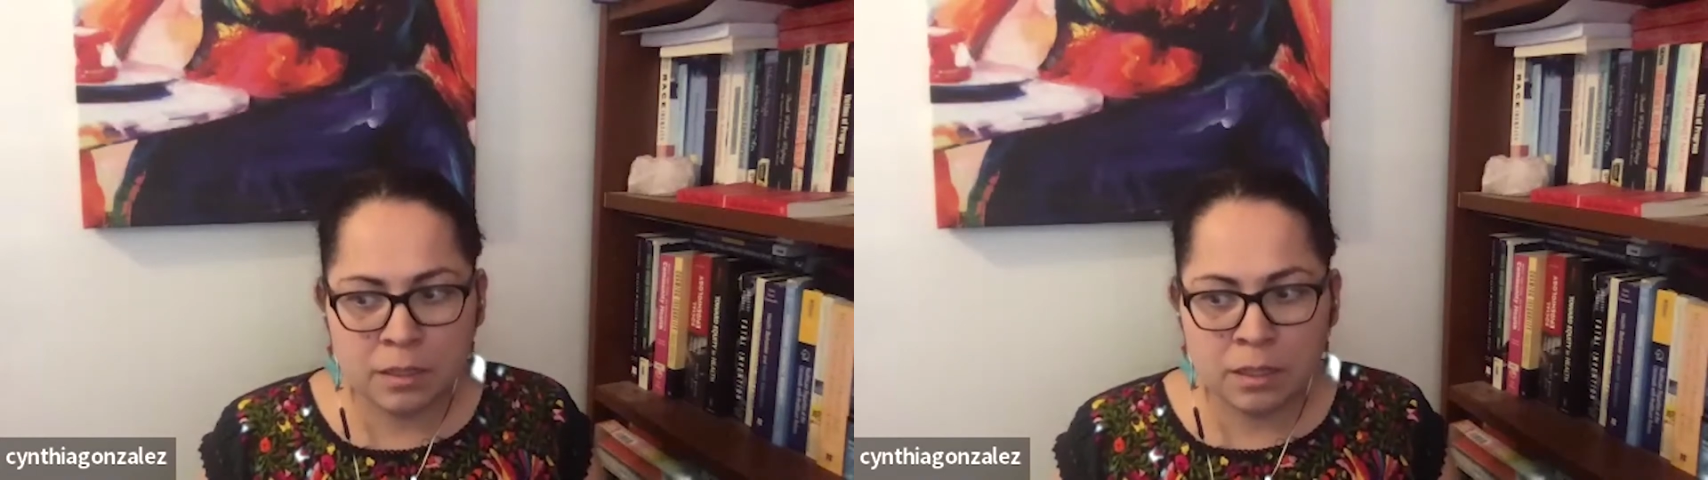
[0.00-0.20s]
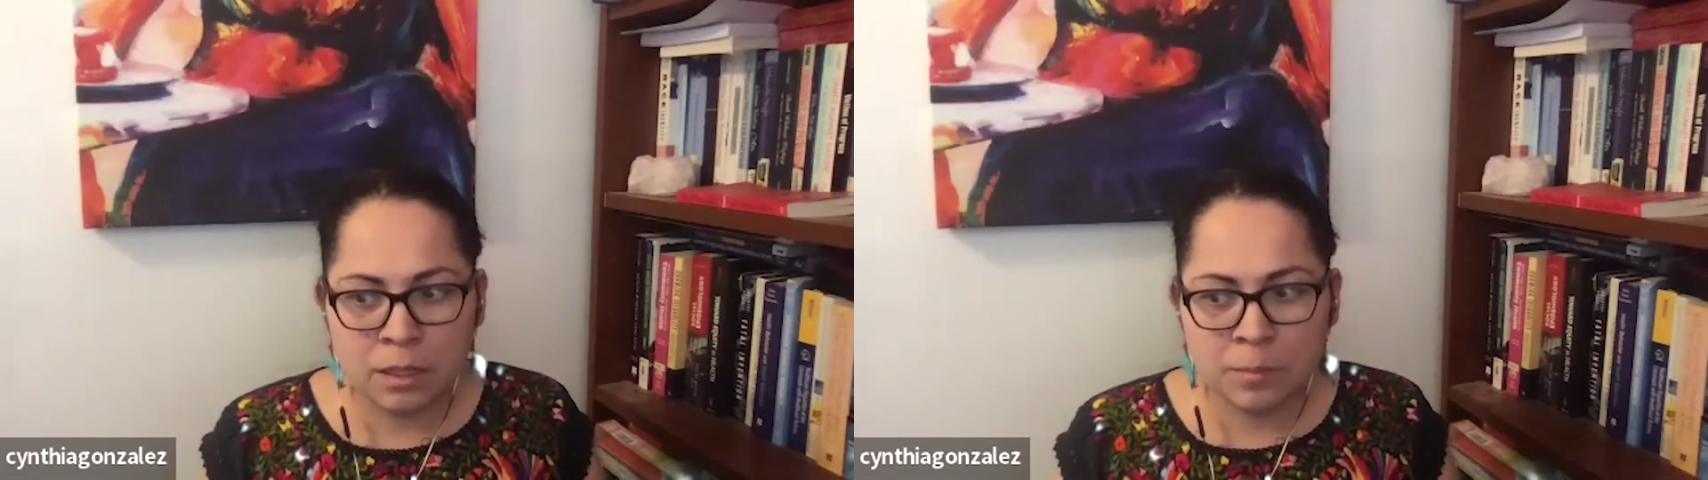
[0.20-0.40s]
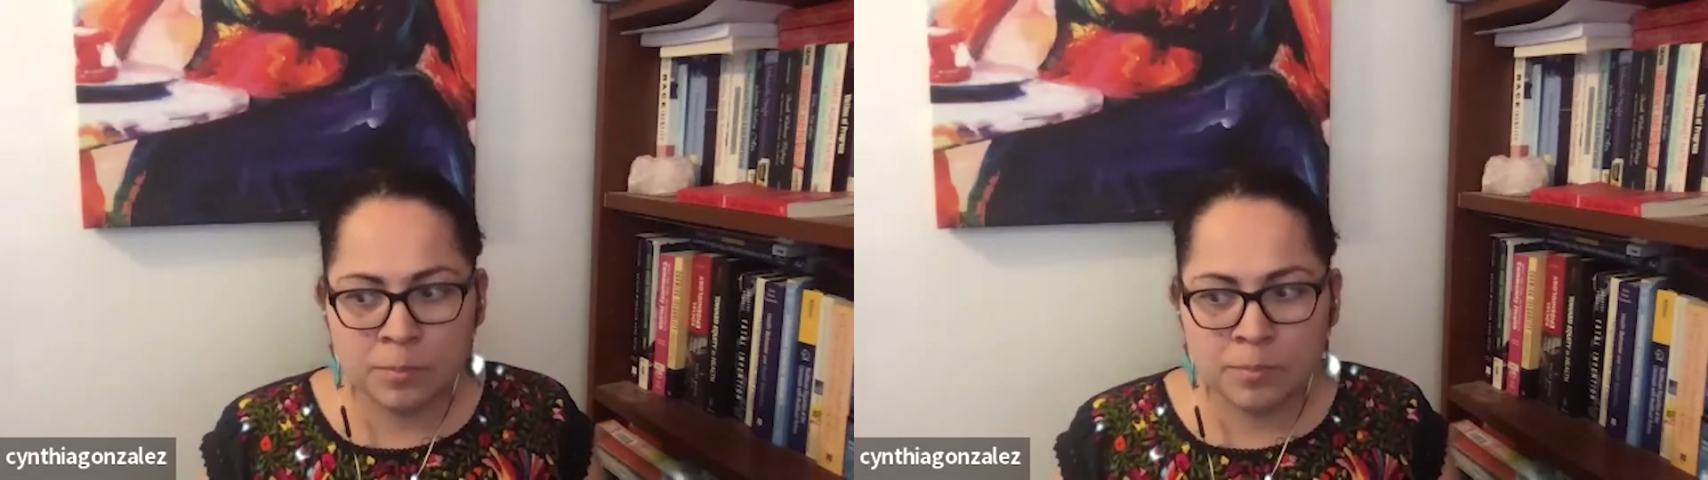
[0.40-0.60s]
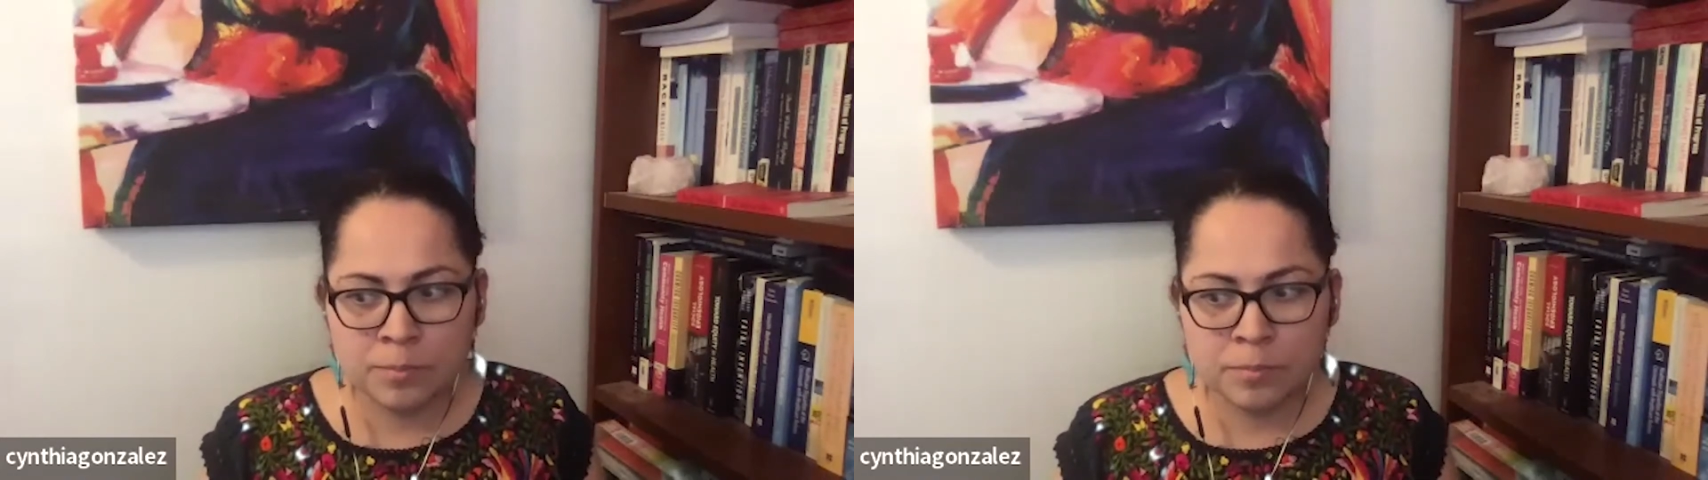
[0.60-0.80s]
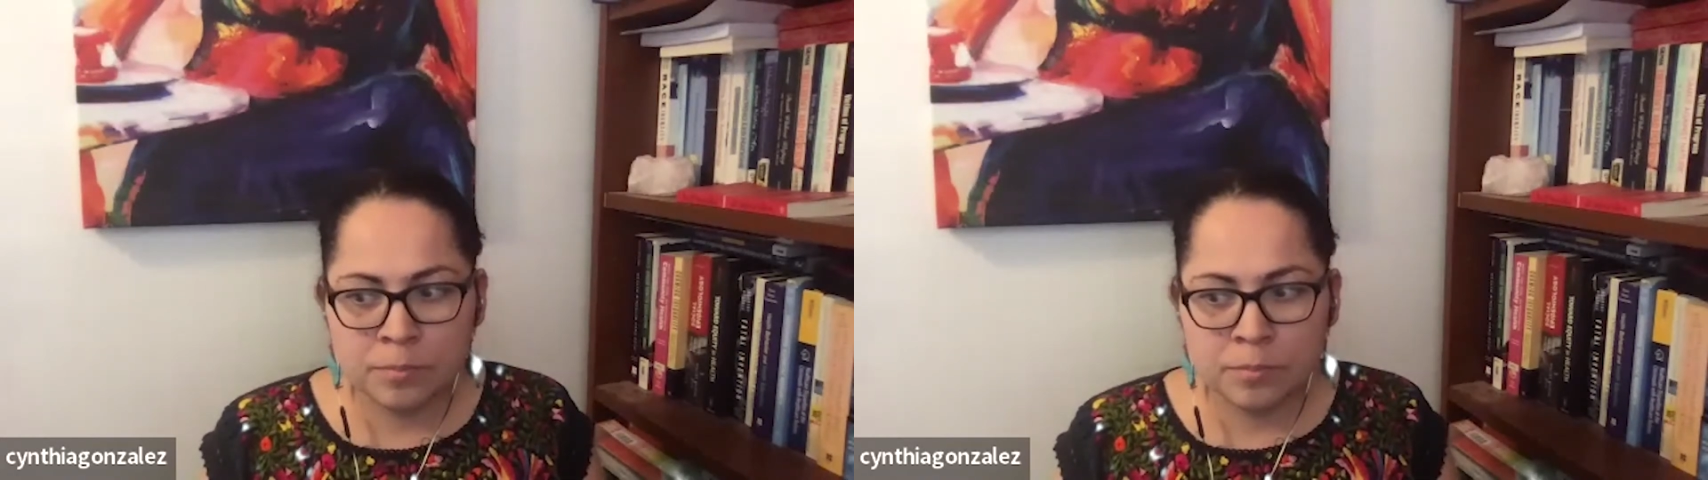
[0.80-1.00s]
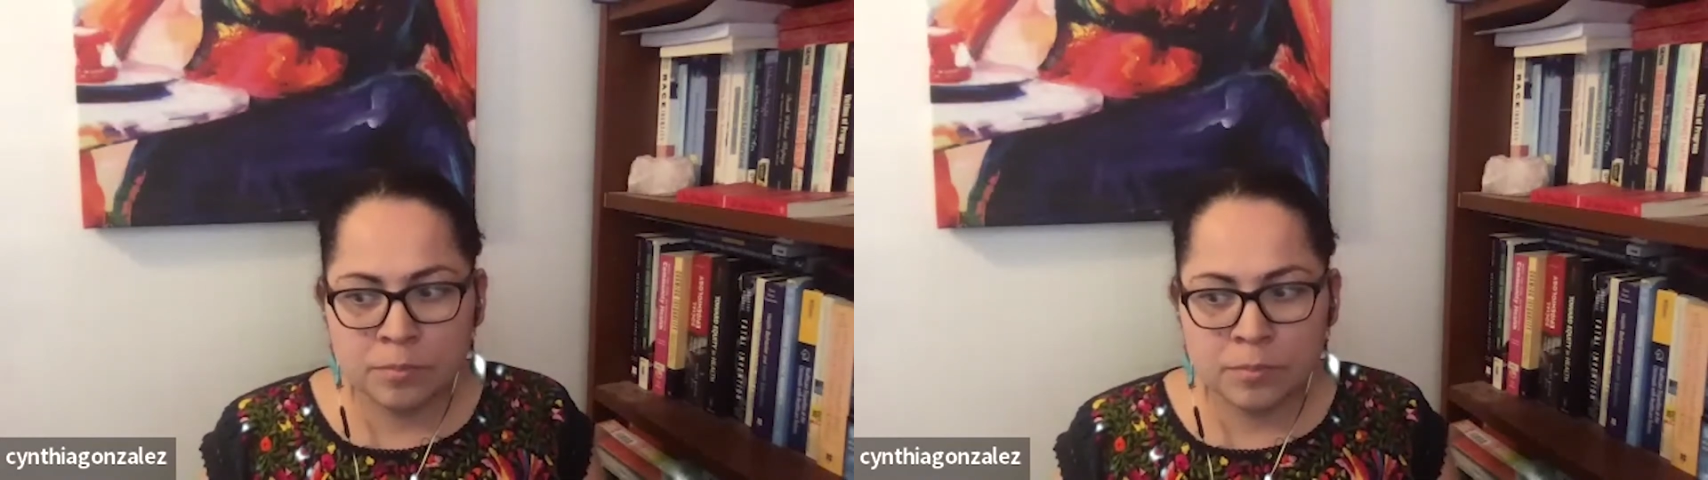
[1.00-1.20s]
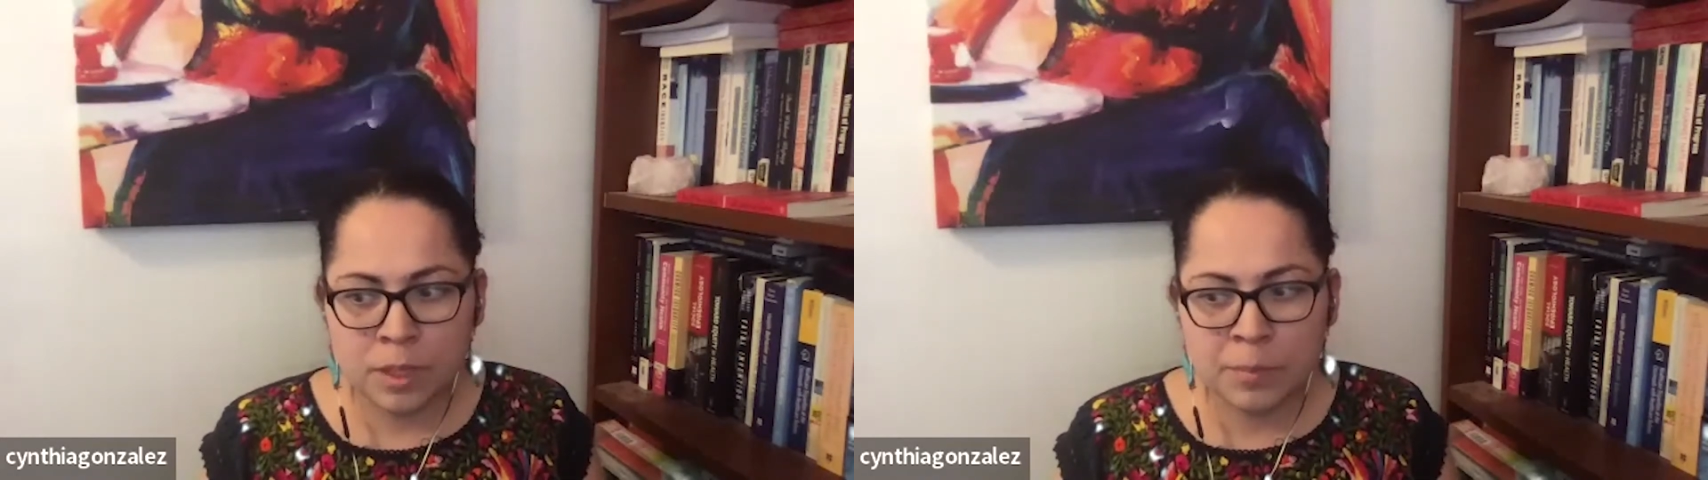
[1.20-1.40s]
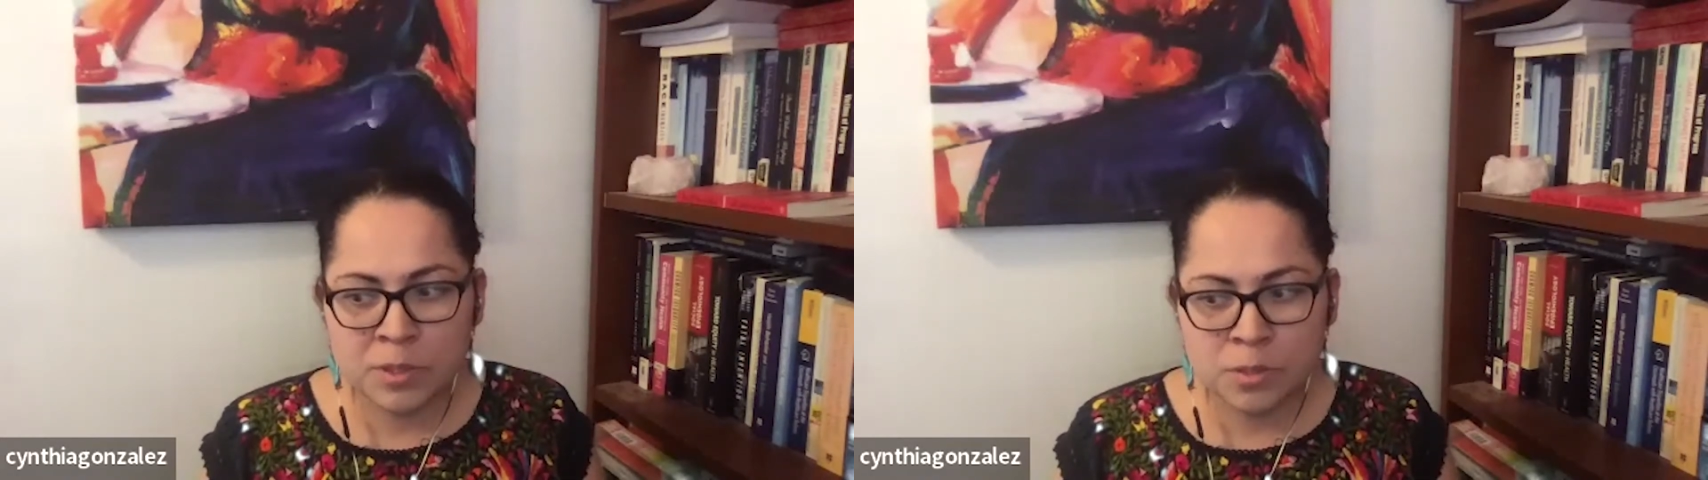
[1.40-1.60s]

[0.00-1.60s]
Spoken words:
I'm a